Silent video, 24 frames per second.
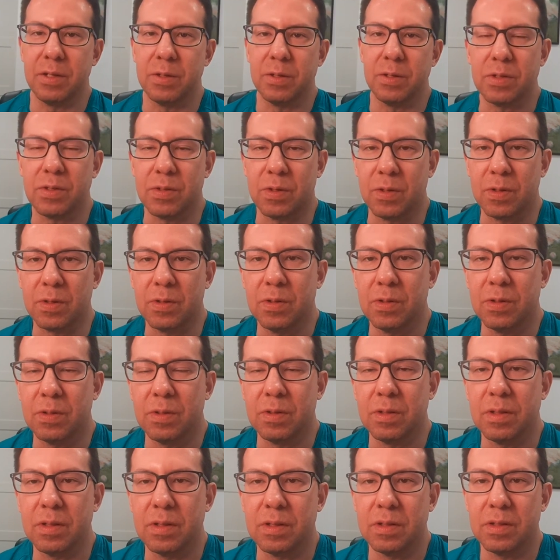inner circle
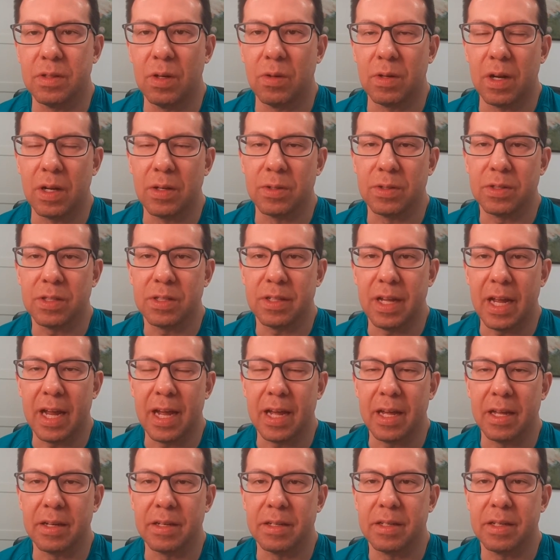don't
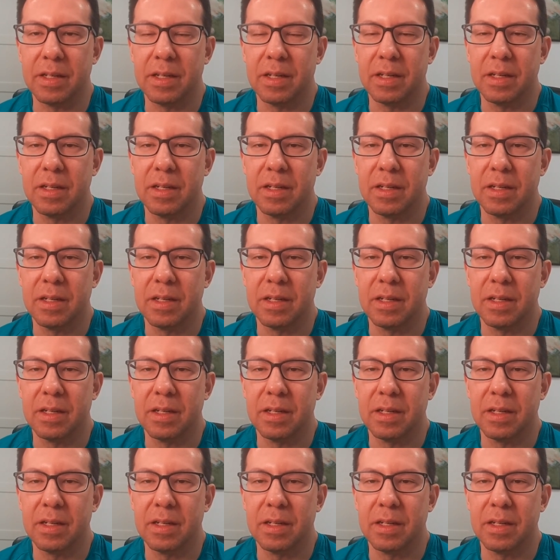understand